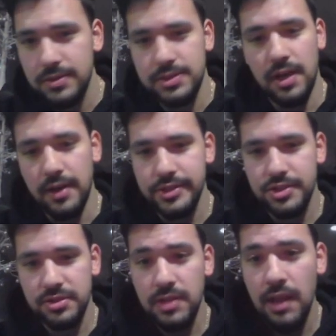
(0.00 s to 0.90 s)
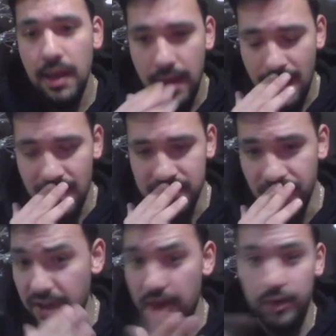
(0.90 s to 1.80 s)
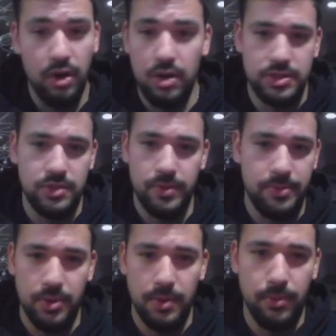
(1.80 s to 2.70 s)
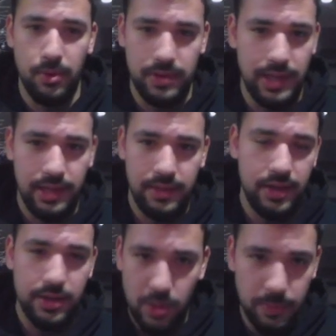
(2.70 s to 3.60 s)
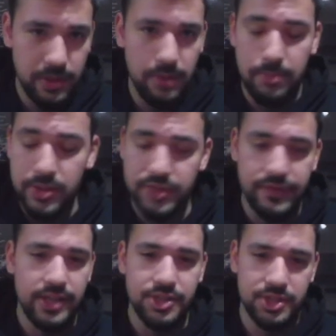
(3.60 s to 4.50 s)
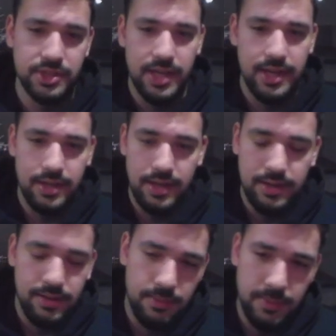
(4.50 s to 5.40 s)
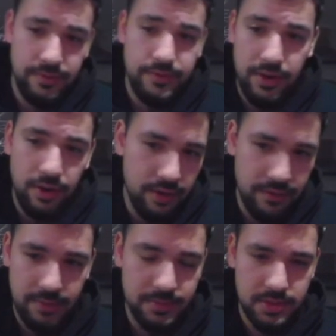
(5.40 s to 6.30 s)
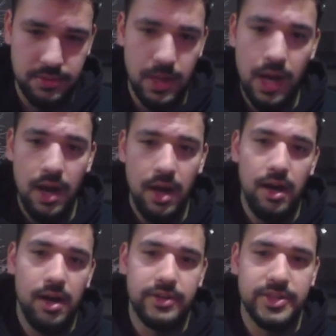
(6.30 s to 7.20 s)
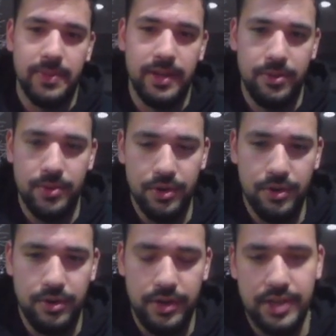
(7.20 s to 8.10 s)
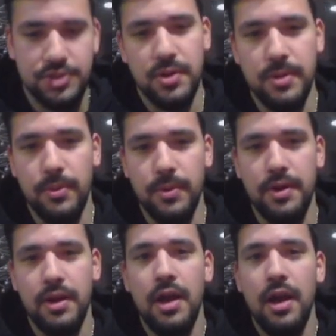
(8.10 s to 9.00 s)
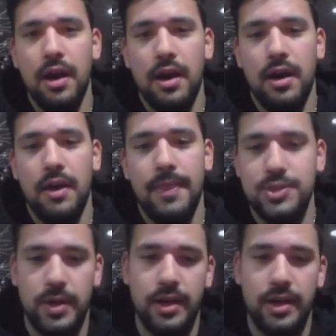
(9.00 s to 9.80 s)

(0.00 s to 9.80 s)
non-engine, it's very hard to rip through your board. Like they could open a bunch of engine, and it'll be very hard for them to play through your Kashtira board. That's why